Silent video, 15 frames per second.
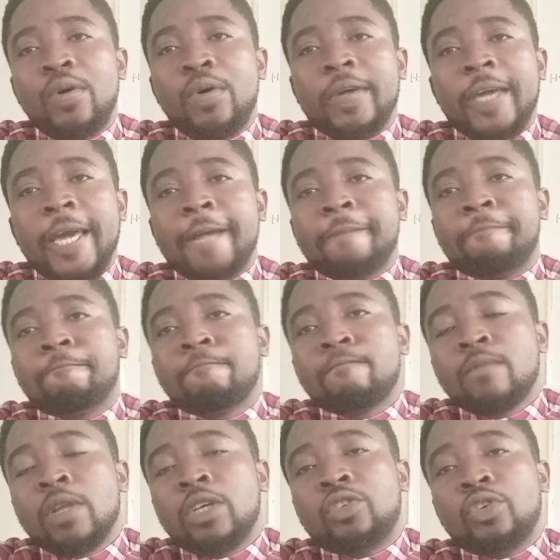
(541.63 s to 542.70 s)

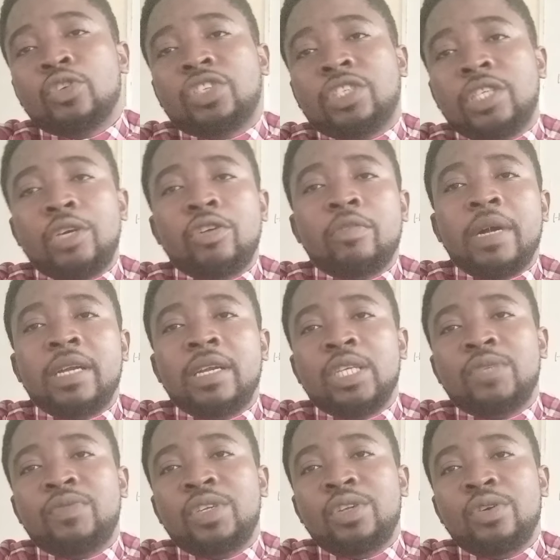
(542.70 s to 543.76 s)
Okay? So see you in my
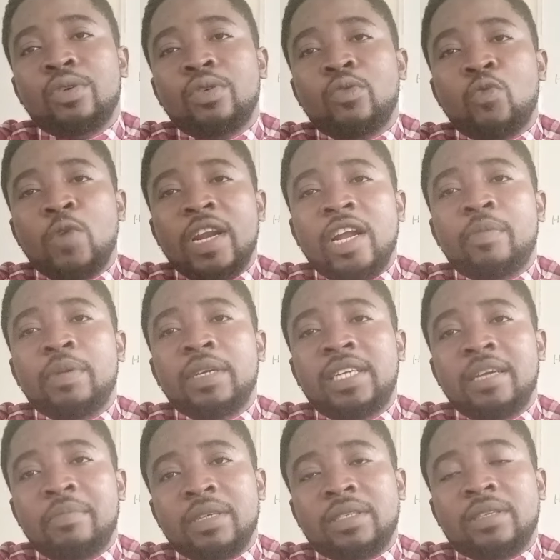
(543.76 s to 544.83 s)
next video when I'll be
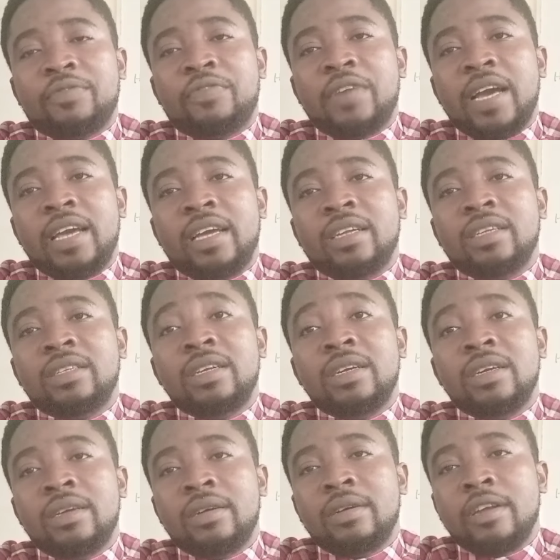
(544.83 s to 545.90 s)
demystifying
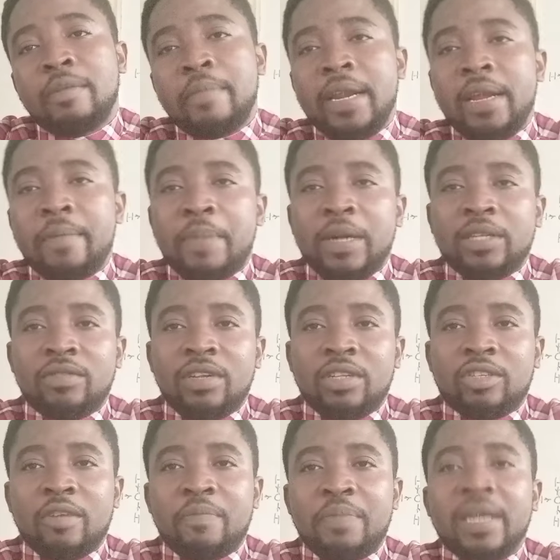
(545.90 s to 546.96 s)
the remaining part of the
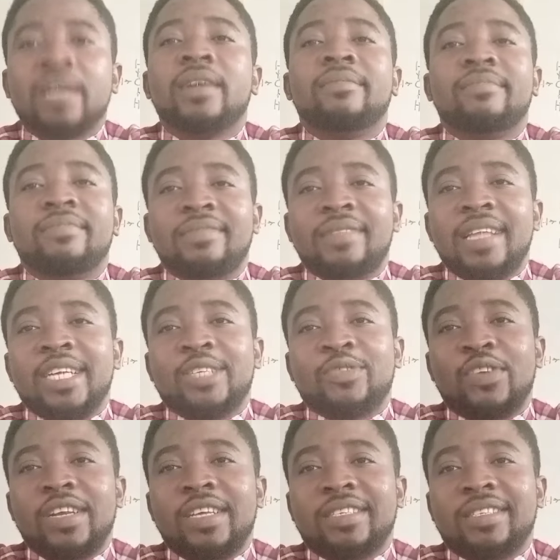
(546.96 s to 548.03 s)
topic. Thanks
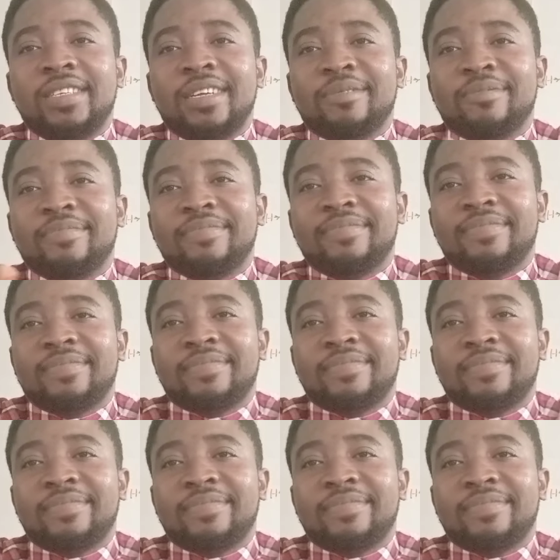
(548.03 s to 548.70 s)
for listening.